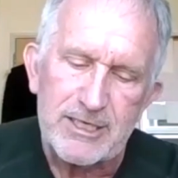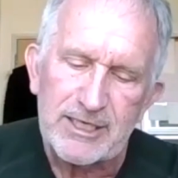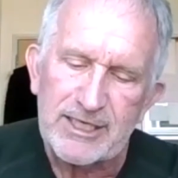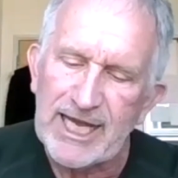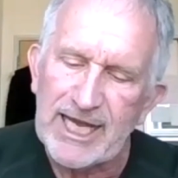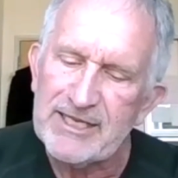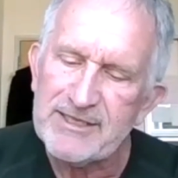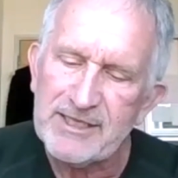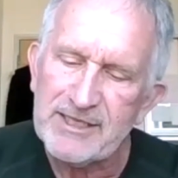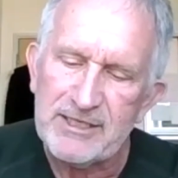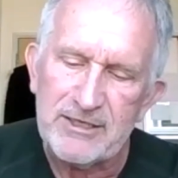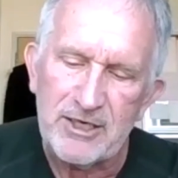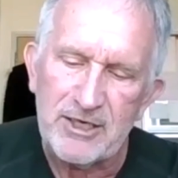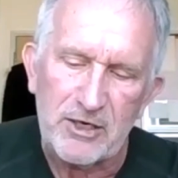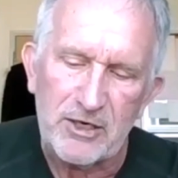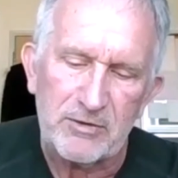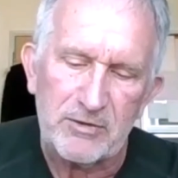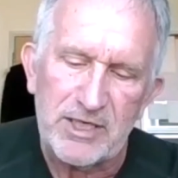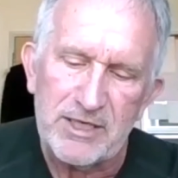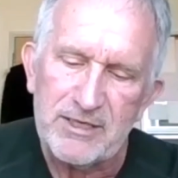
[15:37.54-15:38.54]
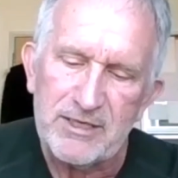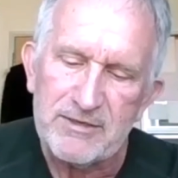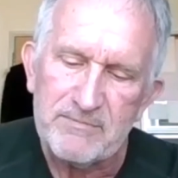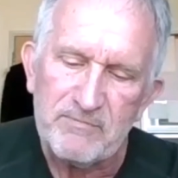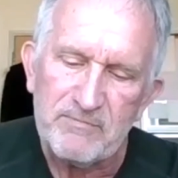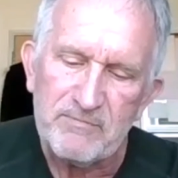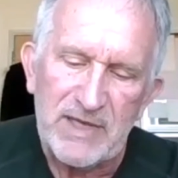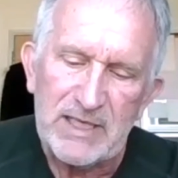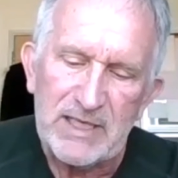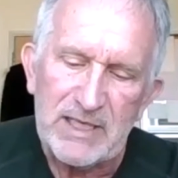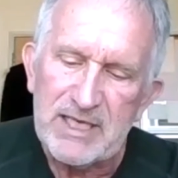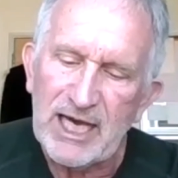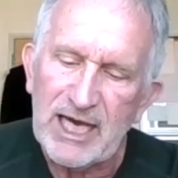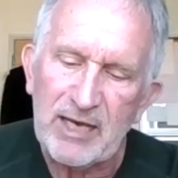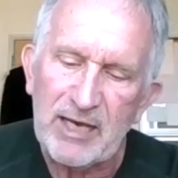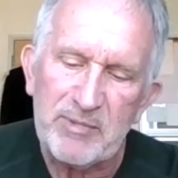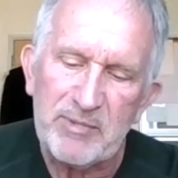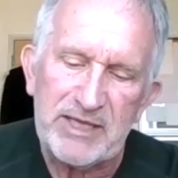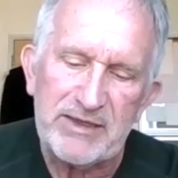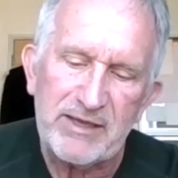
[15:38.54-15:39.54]
Casey knowed.
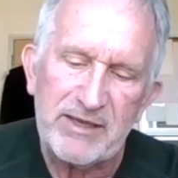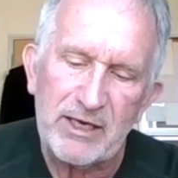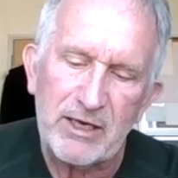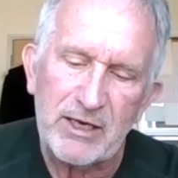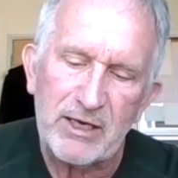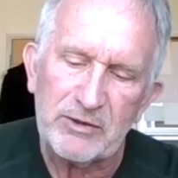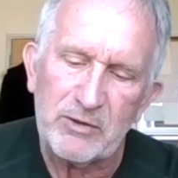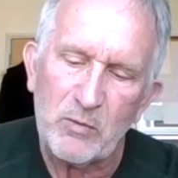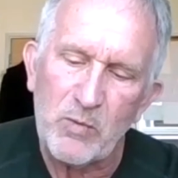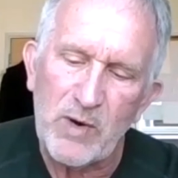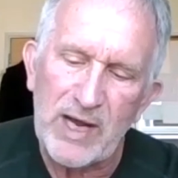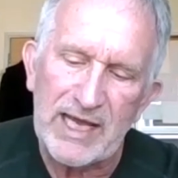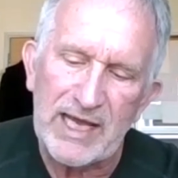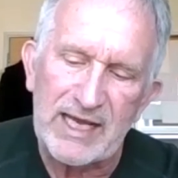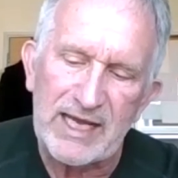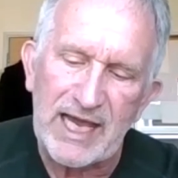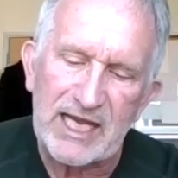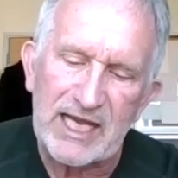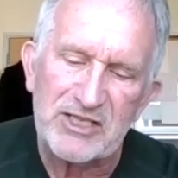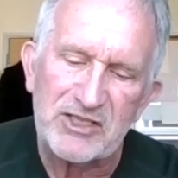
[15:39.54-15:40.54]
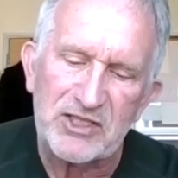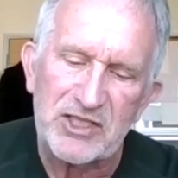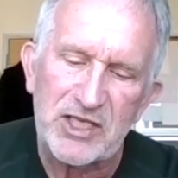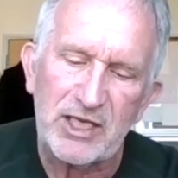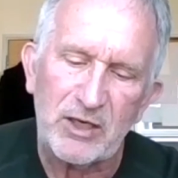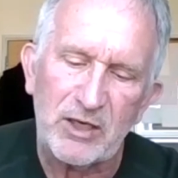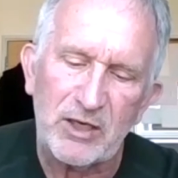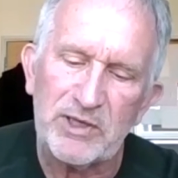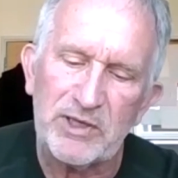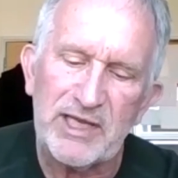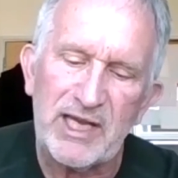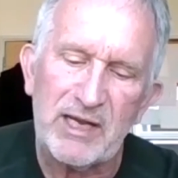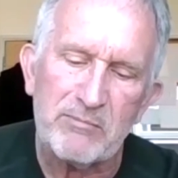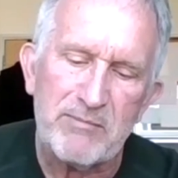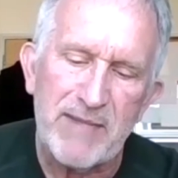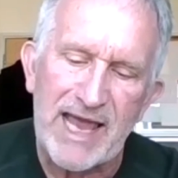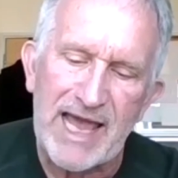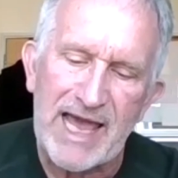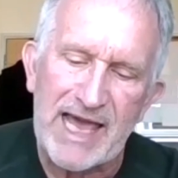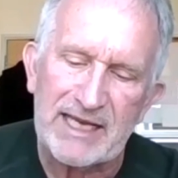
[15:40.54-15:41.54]
I'll be there in the way guys yell when they're
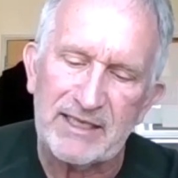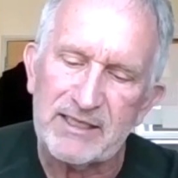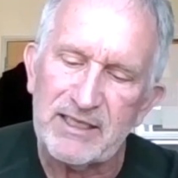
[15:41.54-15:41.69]
mad,